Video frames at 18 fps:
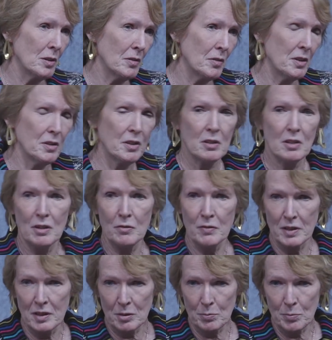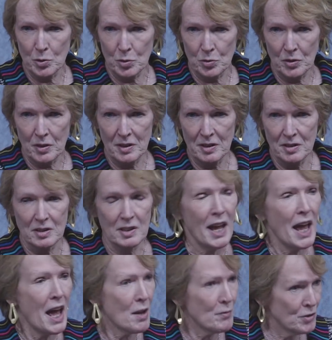that there are very important things that
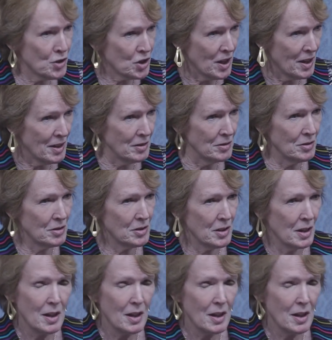have changed,